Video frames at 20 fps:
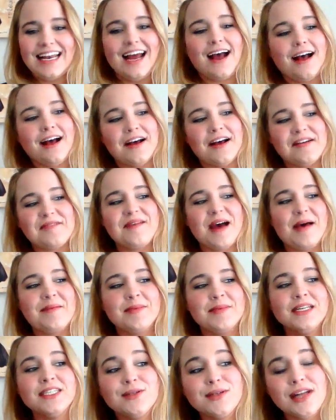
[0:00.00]
I'm going
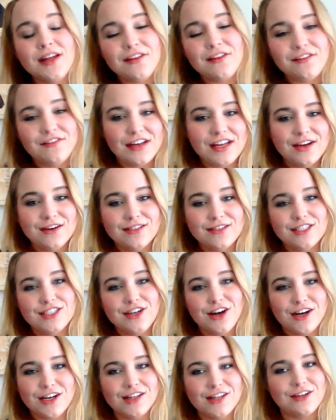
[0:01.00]
to do another video to
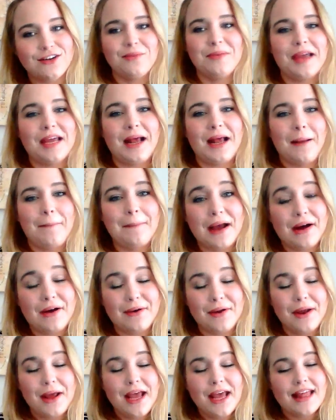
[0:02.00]
talk a little bit about
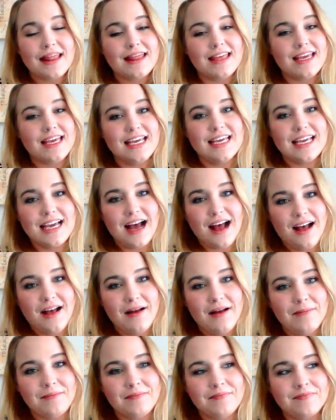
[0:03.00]
the
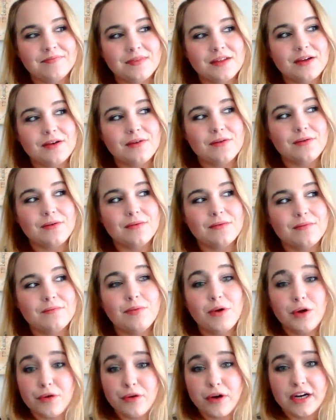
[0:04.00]

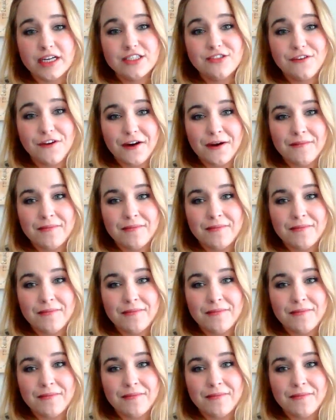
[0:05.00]
brokerage firm